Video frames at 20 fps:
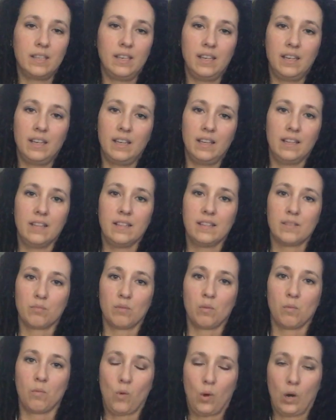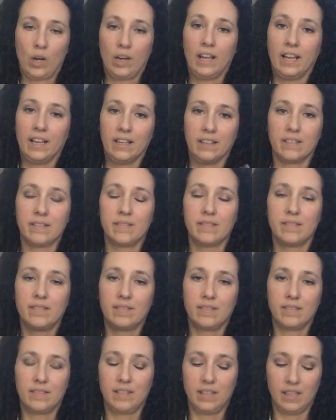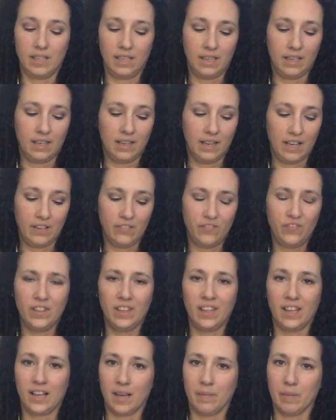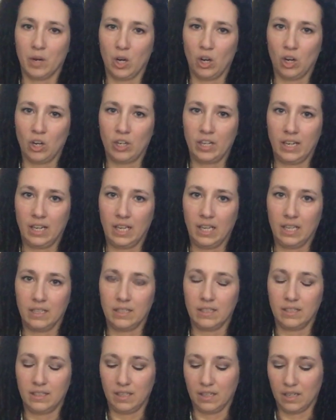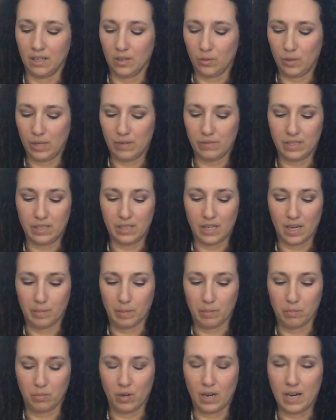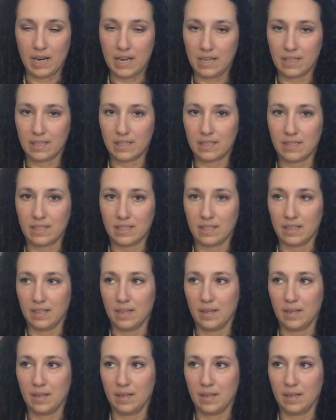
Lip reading: is rewarding, and I feel like I'm earning it, every time it breaks.